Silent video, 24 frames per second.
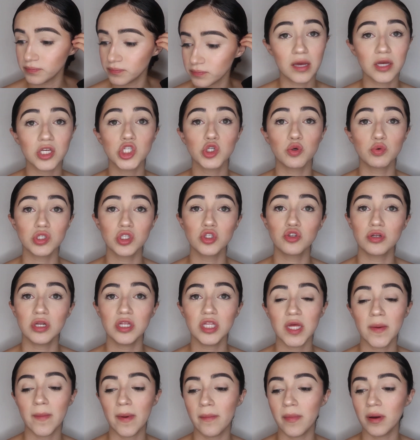Yeah, she wasn't doing
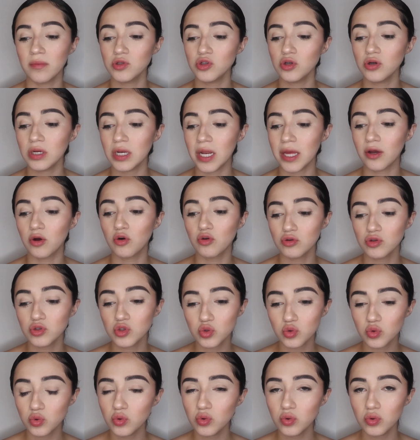anything. My mom told her, like, go to
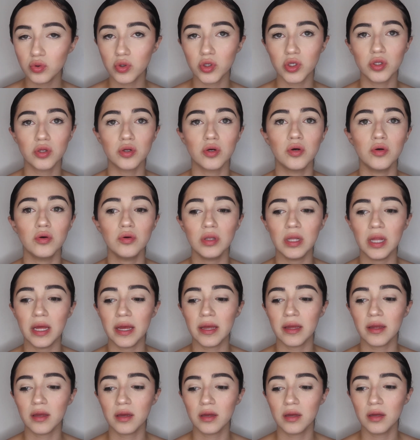school, you know,
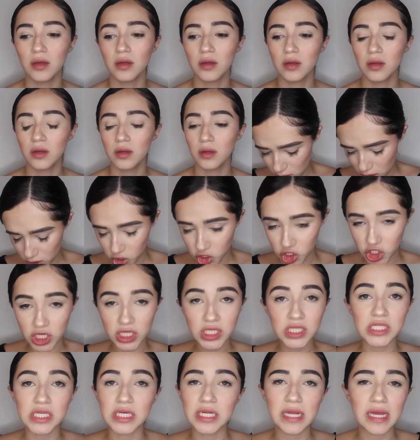like,
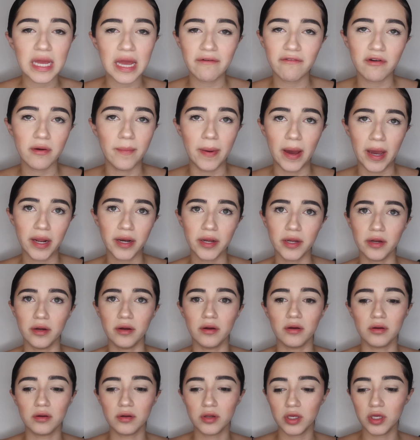she didn't have it bad
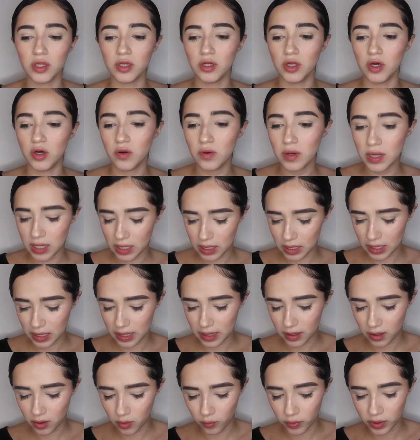here, you know. And
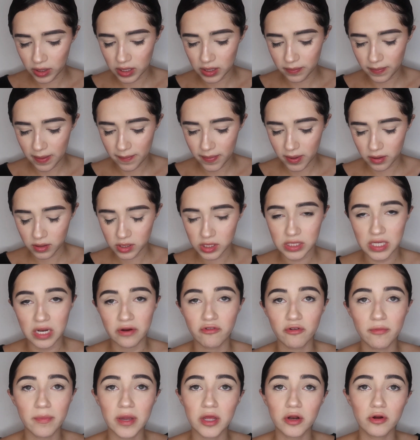like, my parents
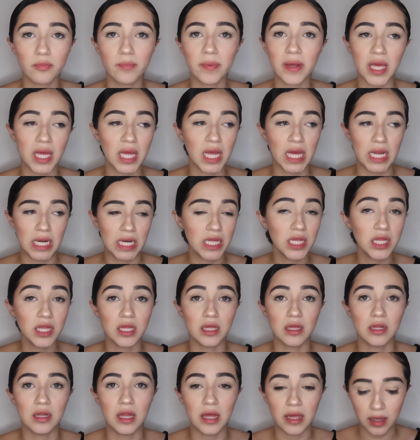never made her pay
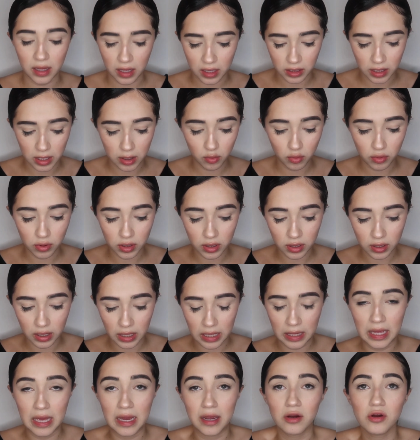anything, like, and they
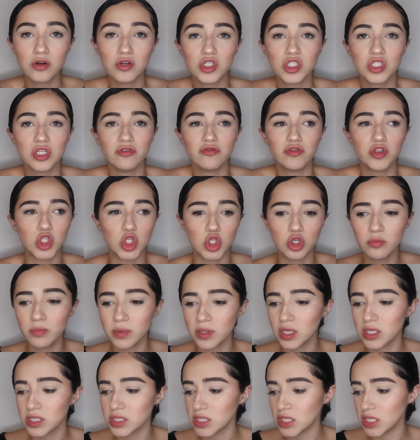would get her stuff too,
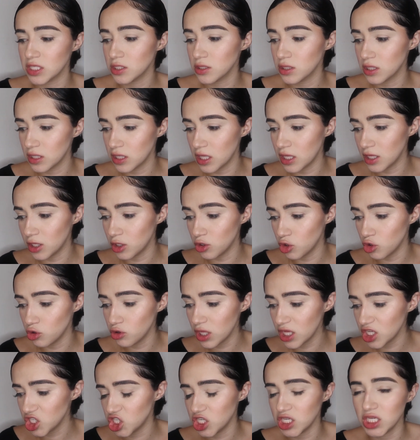because they knew
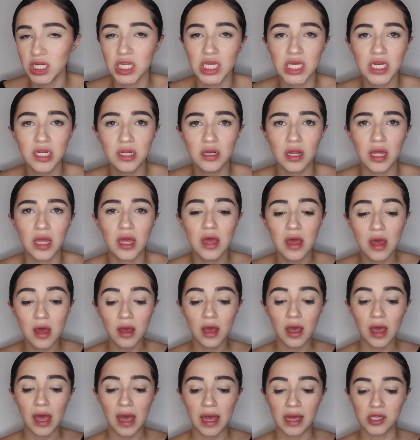that she needed it.
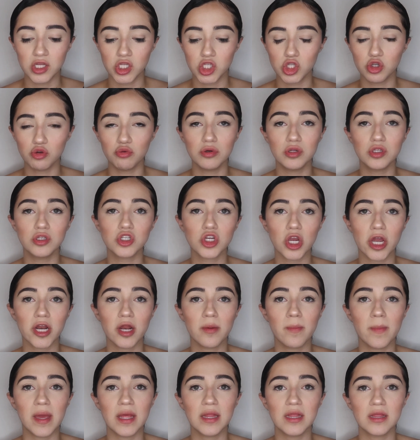And she would try to
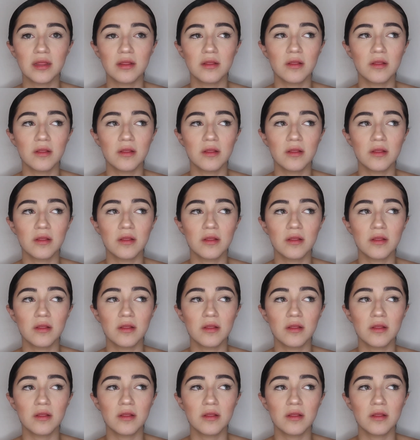be